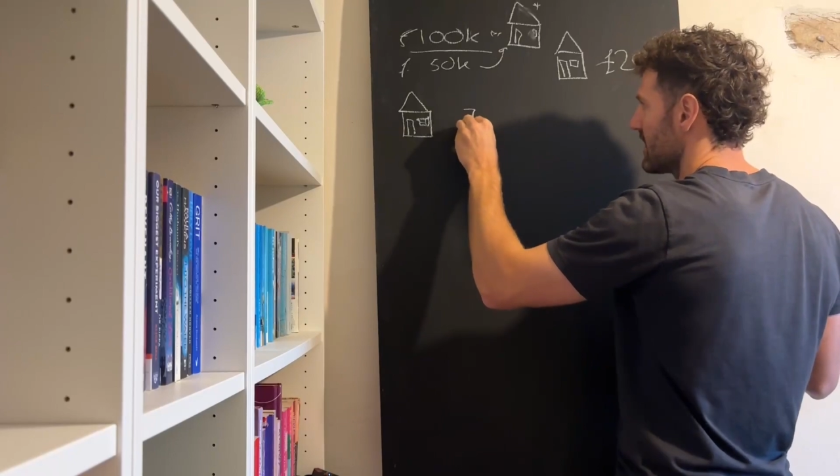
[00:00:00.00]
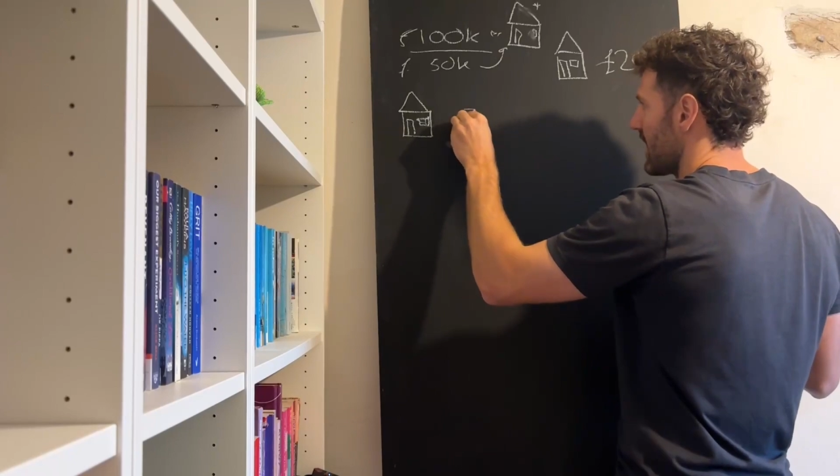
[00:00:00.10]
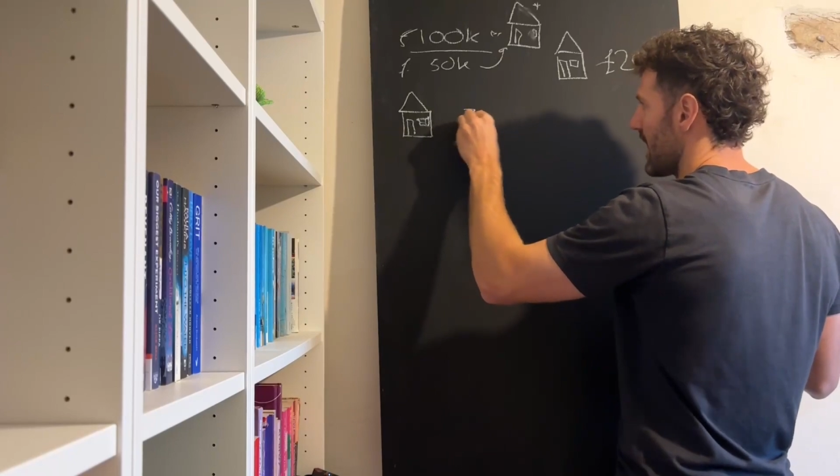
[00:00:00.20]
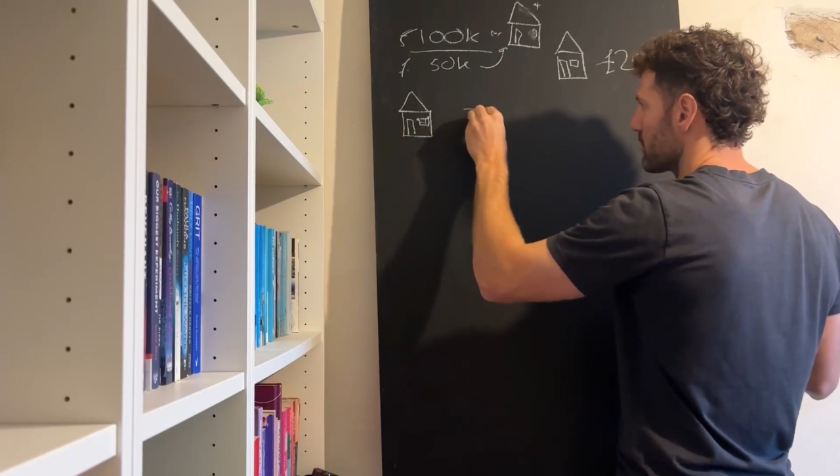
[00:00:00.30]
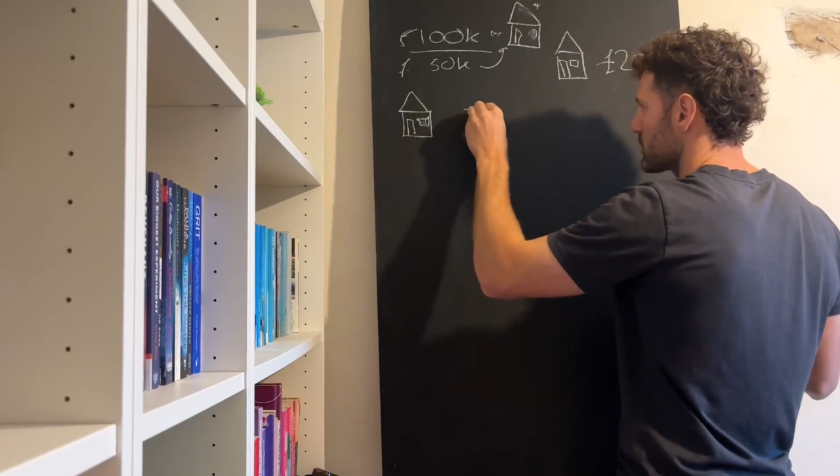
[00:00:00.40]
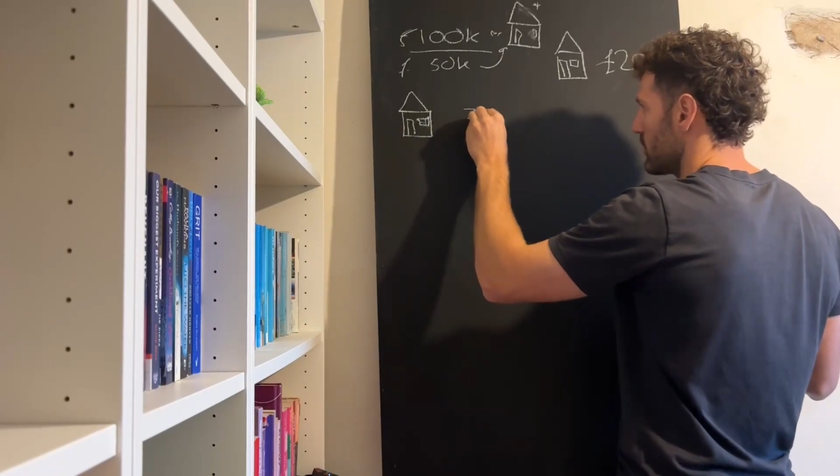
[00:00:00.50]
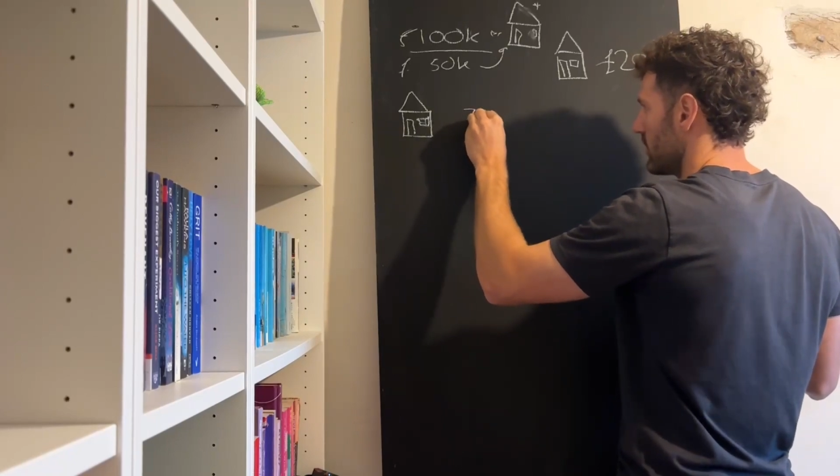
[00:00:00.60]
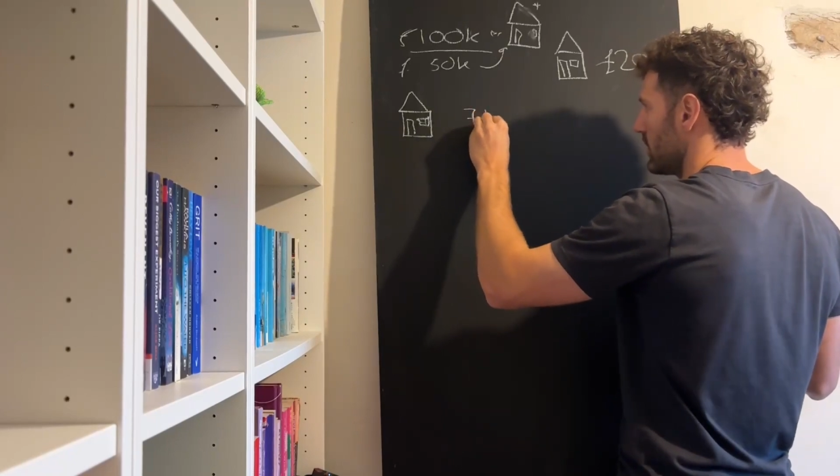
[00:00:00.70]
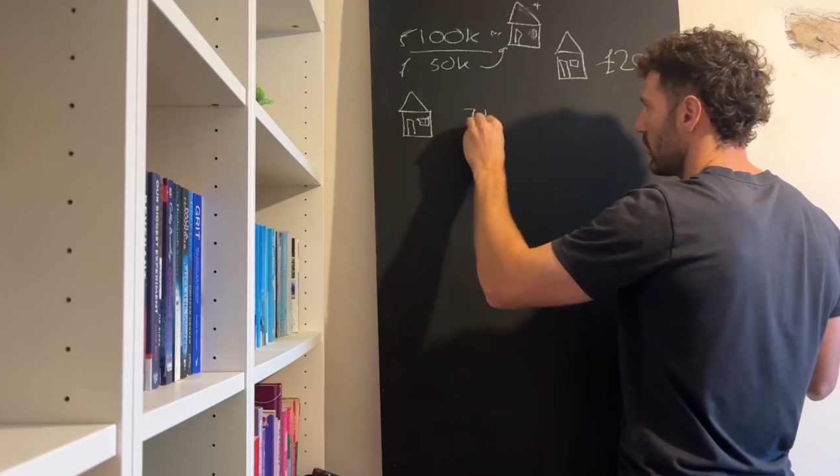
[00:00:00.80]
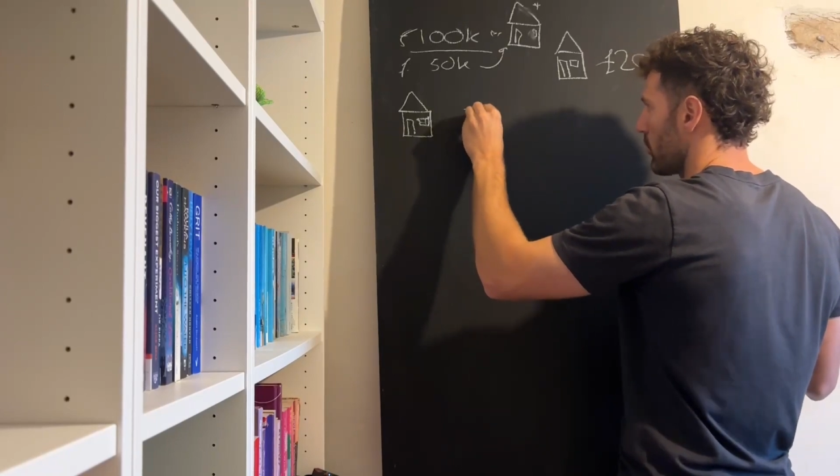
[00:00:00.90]

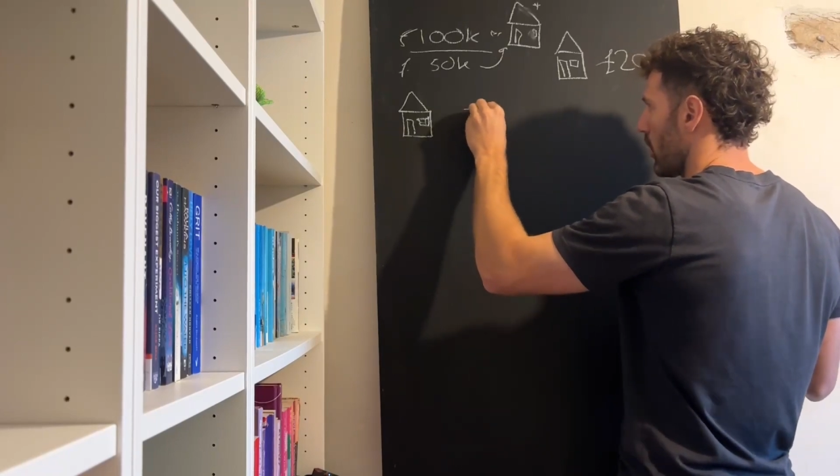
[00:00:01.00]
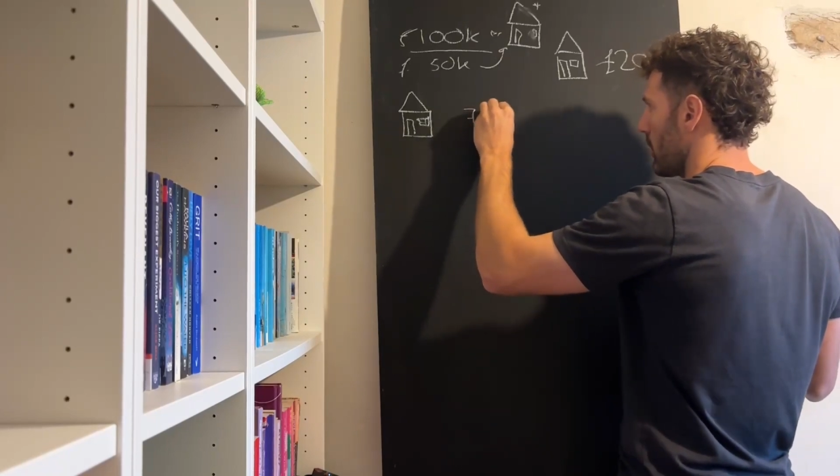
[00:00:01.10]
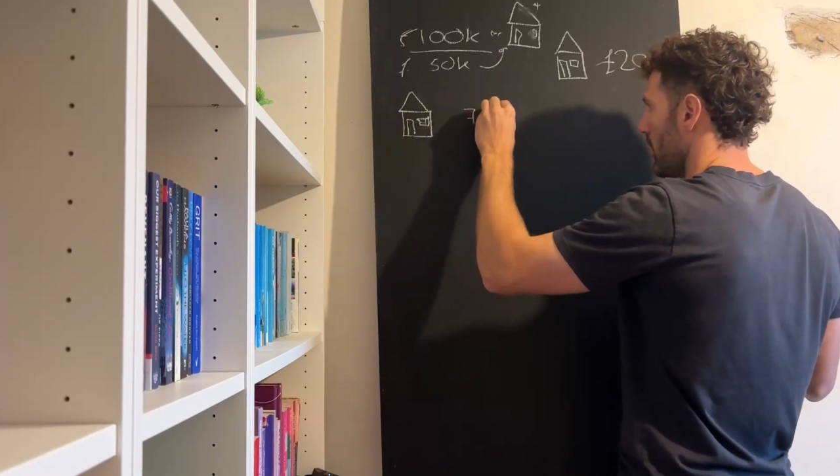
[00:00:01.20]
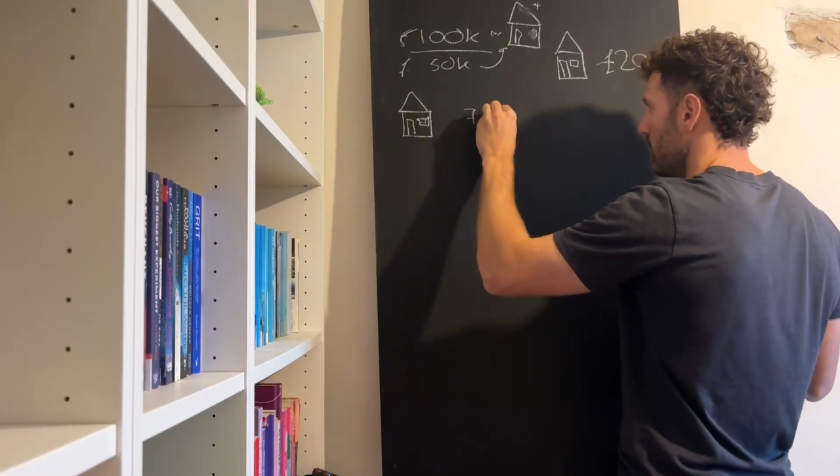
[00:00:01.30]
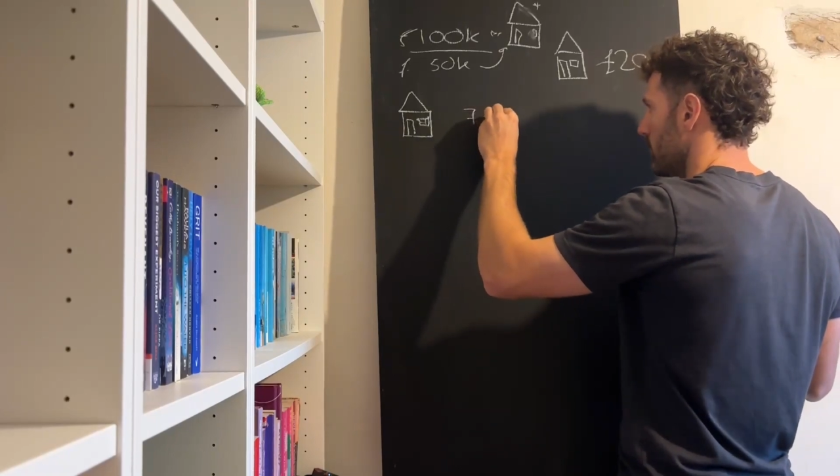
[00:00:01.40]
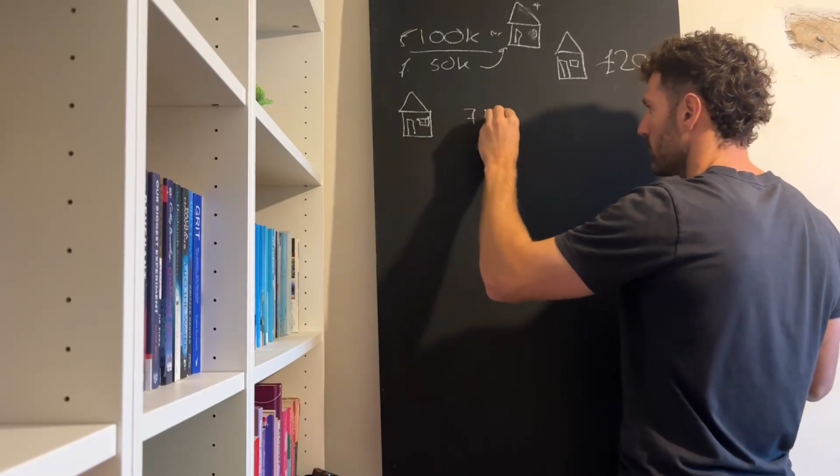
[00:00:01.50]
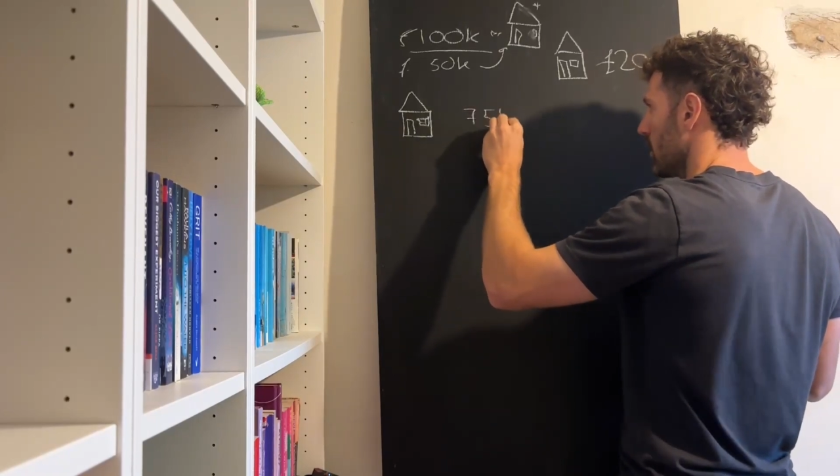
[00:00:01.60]
absolutely no problem.